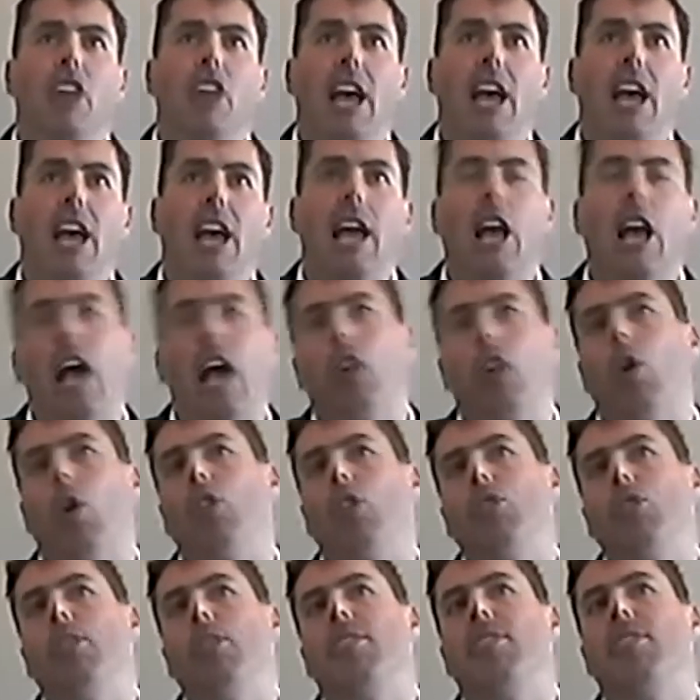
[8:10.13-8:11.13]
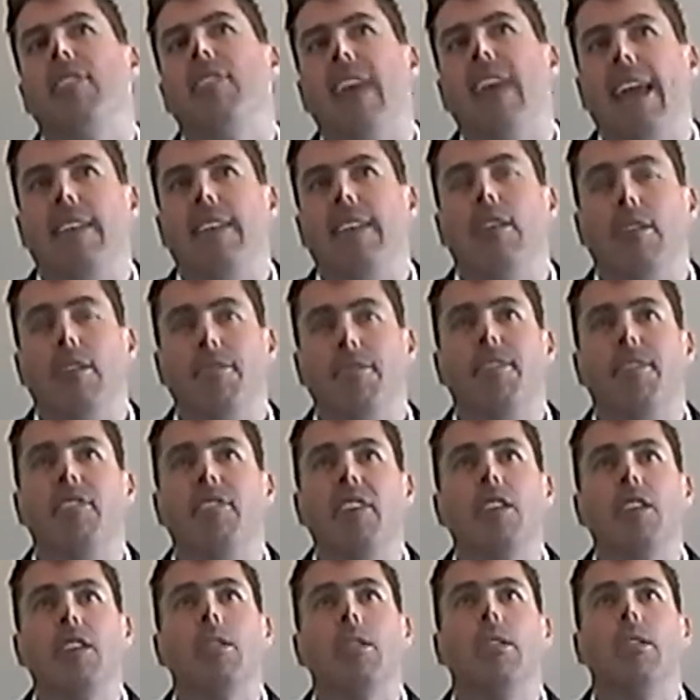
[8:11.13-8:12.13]
I, I got to a state, a
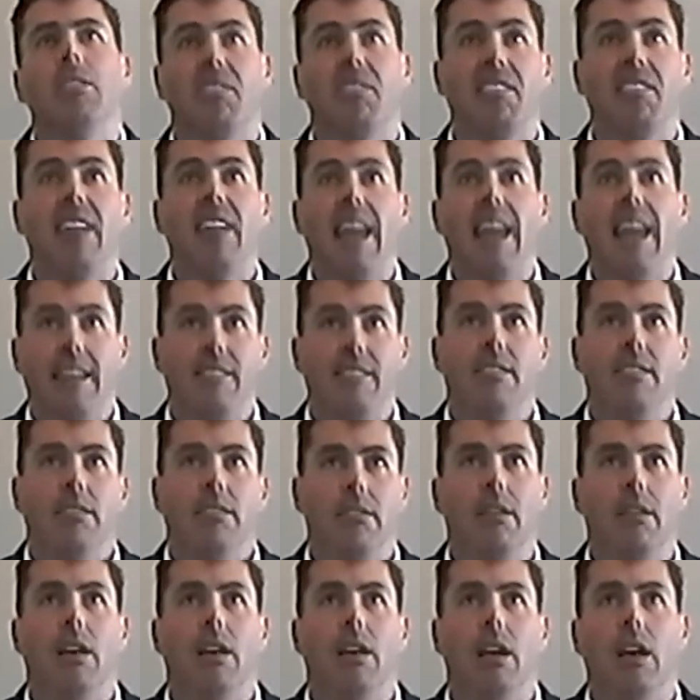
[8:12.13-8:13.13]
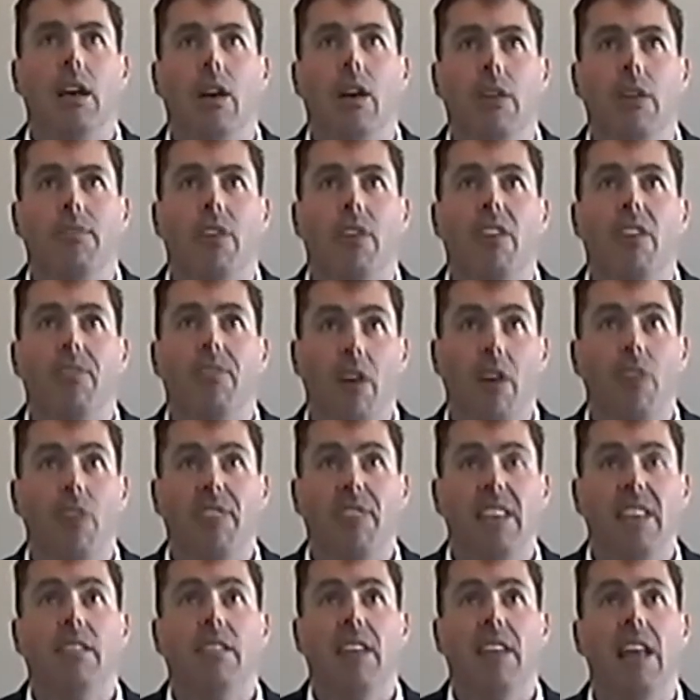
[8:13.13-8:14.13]
physical state uh, of, of, of
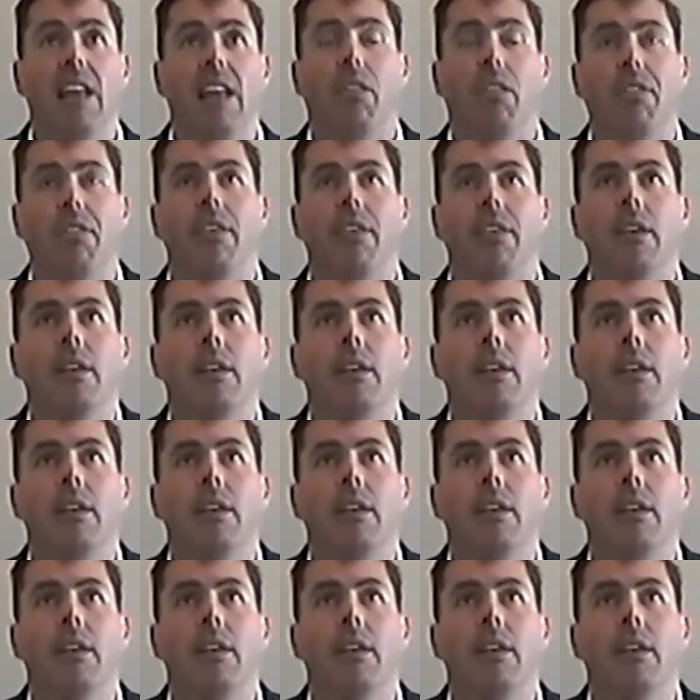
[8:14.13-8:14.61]
ill health.